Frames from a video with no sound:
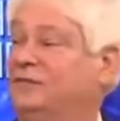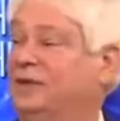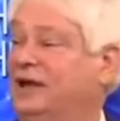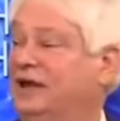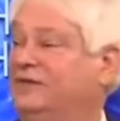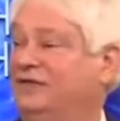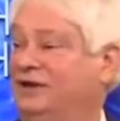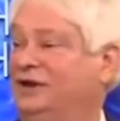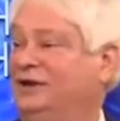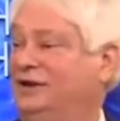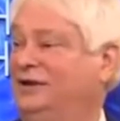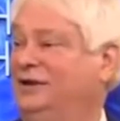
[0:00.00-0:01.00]
from
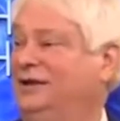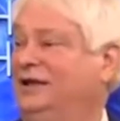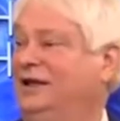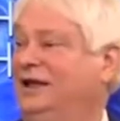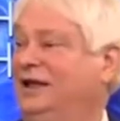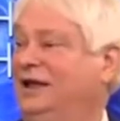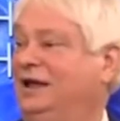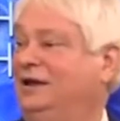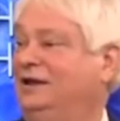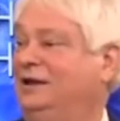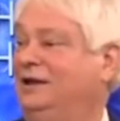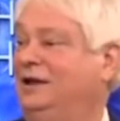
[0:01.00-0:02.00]
heaven.
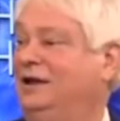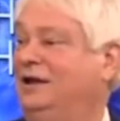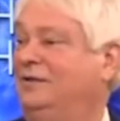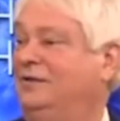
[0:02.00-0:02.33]
And